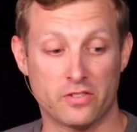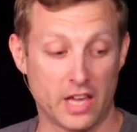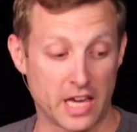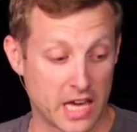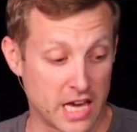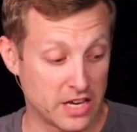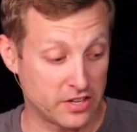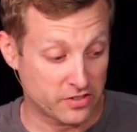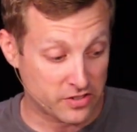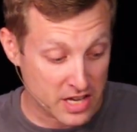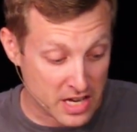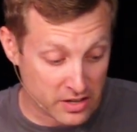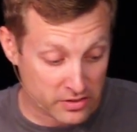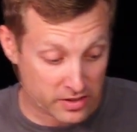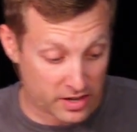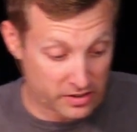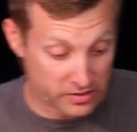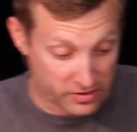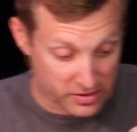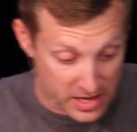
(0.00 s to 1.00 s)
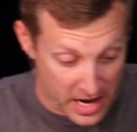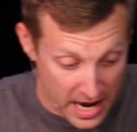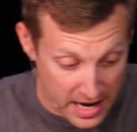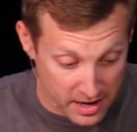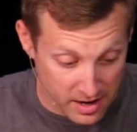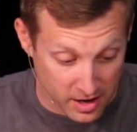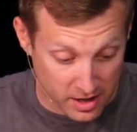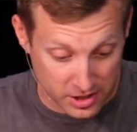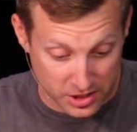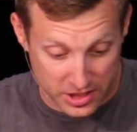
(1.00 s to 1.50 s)
Like, he sees us dead
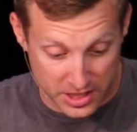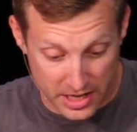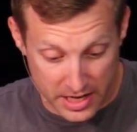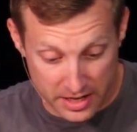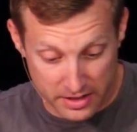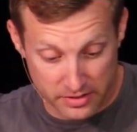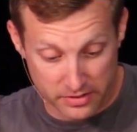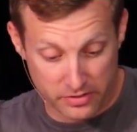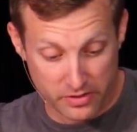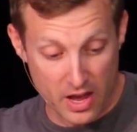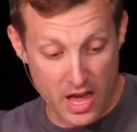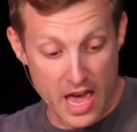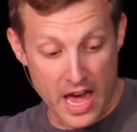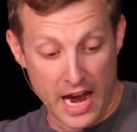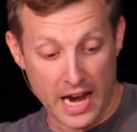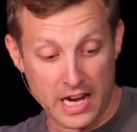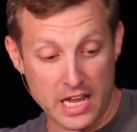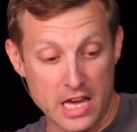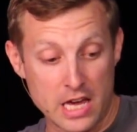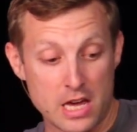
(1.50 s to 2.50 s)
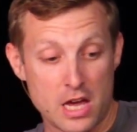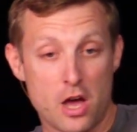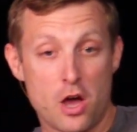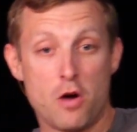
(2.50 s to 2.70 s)
in our sins and he